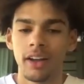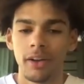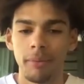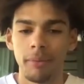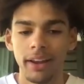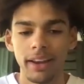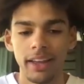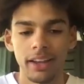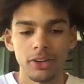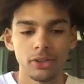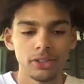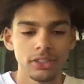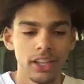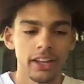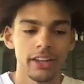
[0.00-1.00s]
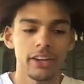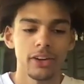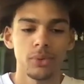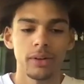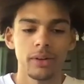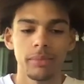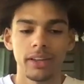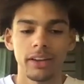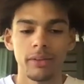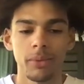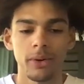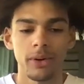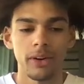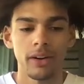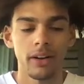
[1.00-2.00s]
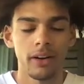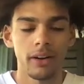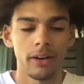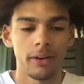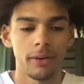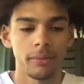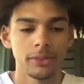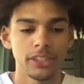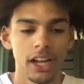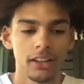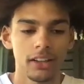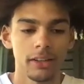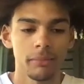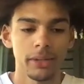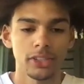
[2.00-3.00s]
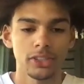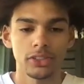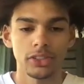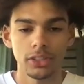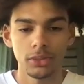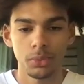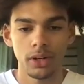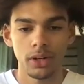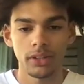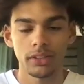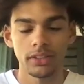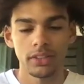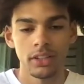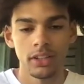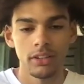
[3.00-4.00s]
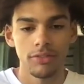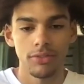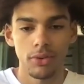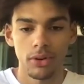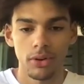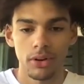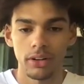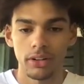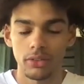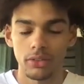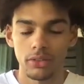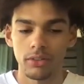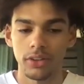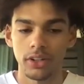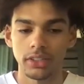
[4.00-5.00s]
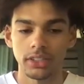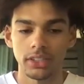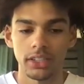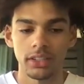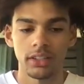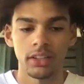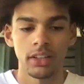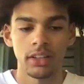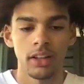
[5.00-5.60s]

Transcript: Nana, who's not here with me anymore, Jacqueline Mitchell, she worked for the university.